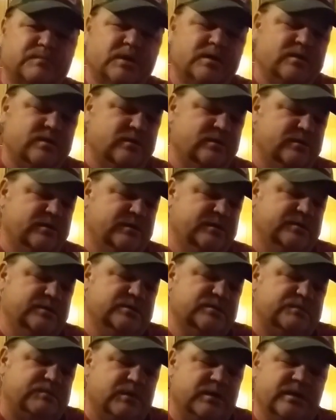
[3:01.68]
burn in
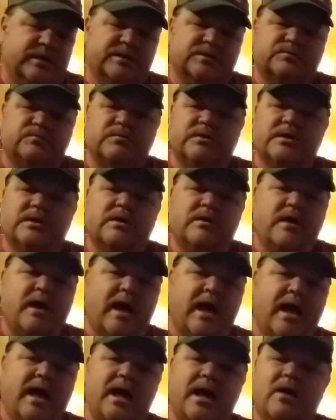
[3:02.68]
this place
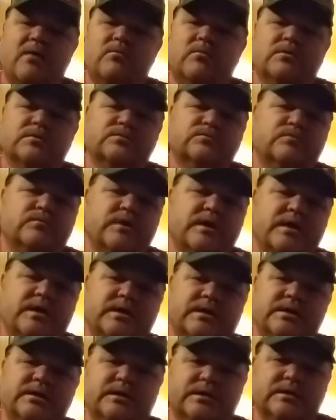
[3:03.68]
where I was
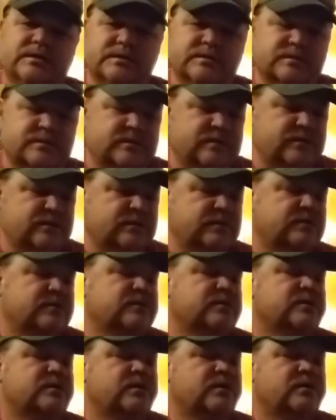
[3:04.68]
raised.
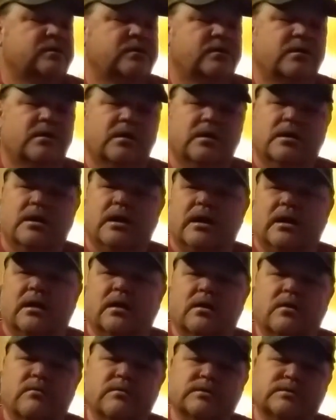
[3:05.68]
I'll
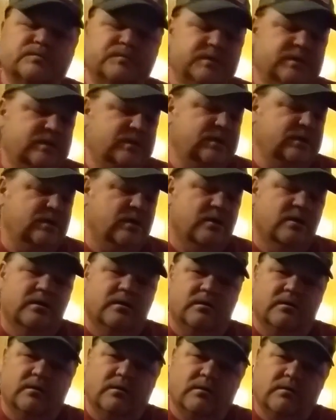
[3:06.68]
always be
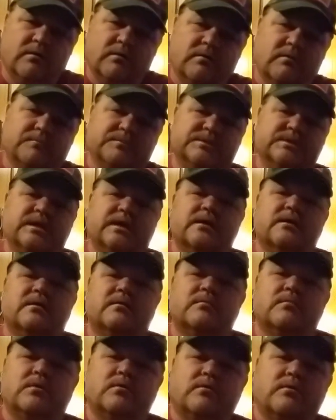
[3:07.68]
a
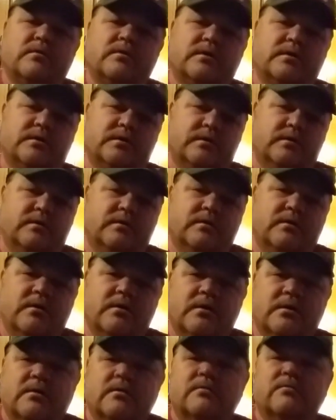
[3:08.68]
hometown
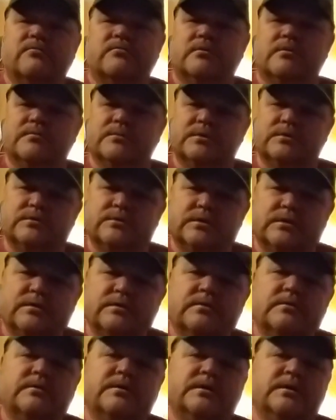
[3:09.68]
boy from the
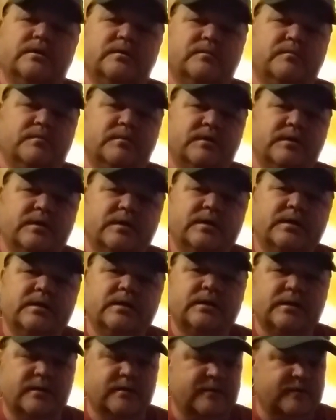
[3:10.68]
dirty
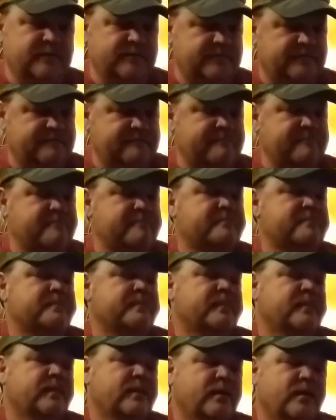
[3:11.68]
bay.
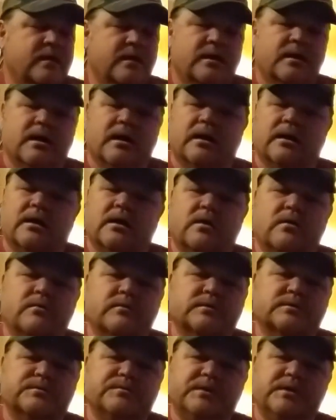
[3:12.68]
I'll
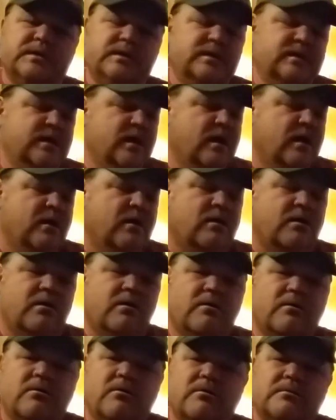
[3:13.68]
always be a
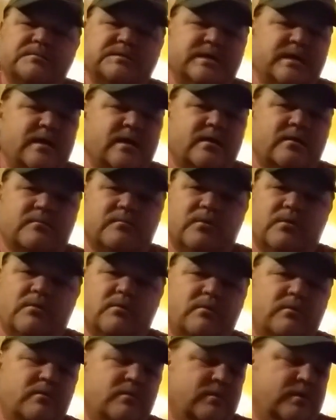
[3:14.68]
hometown
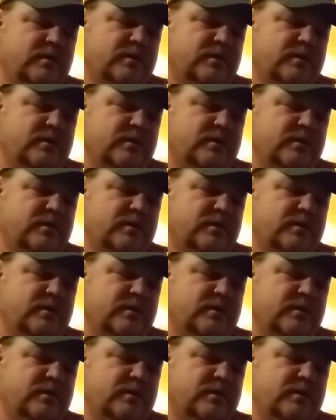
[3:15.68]
boy.